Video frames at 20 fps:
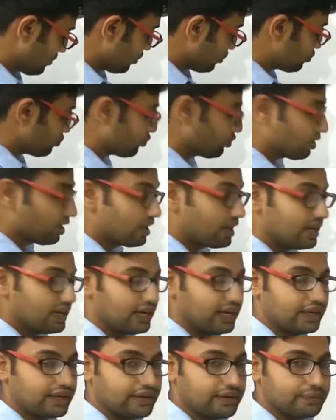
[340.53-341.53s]
equals to
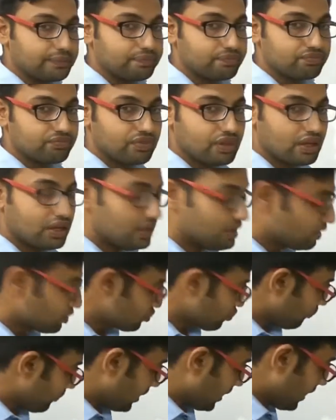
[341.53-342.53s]
38.
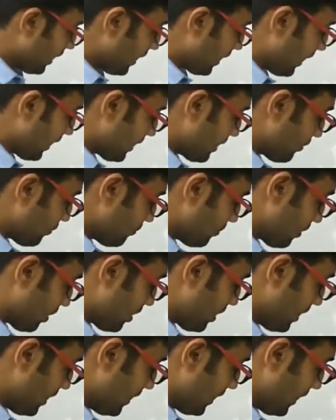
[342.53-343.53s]
So we can write down
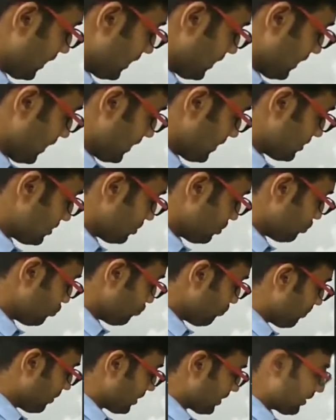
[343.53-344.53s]
38 as 2
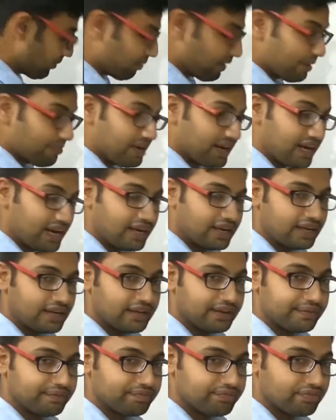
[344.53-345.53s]
multiplied by
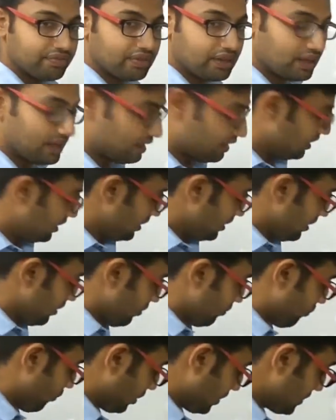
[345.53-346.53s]
90.
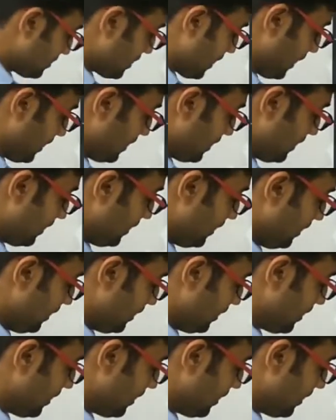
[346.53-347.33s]
What is 90?